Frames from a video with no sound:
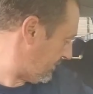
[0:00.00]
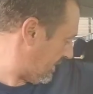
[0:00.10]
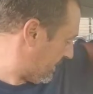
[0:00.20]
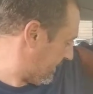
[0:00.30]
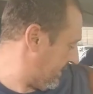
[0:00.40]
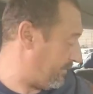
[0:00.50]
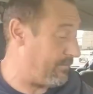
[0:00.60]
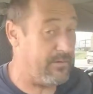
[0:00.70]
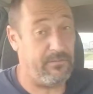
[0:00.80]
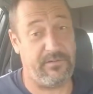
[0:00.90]
I
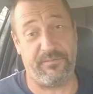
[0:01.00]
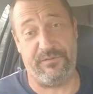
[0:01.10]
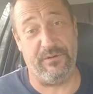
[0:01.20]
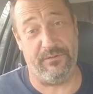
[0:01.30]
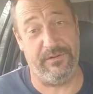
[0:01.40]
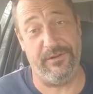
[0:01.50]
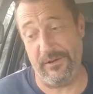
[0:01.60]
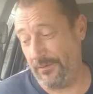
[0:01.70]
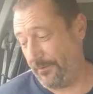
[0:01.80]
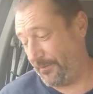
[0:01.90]
am, dude, you
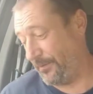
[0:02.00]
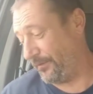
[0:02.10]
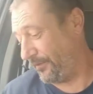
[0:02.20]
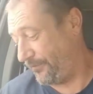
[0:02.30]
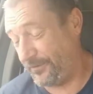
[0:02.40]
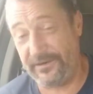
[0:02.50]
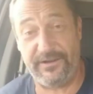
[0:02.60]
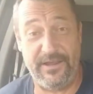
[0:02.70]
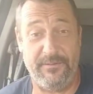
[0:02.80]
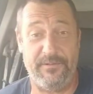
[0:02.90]
know I'm smoking this
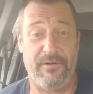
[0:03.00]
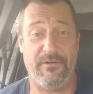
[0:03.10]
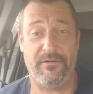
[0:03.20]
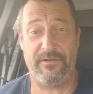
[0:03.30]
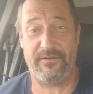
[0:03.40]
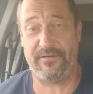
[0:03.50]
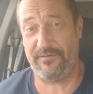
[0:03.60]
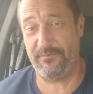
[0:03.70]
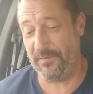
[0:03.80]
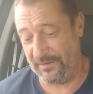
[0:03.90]
fucking cam dog because,
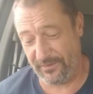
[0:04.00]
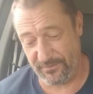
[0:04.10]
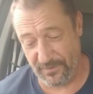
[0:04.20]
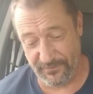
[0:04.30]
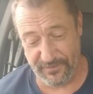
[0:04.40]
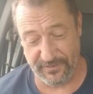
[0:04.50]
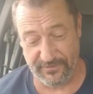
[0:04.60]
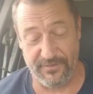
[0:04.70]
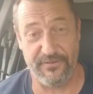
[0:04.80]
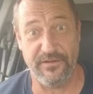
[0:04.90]
man, this motherfucking
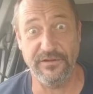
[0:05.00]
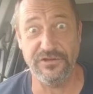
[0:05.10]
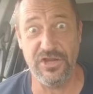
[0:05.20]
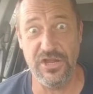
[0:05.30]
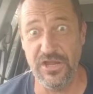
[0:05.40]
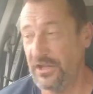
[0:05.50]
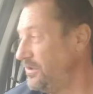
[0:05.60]
stuff is shit.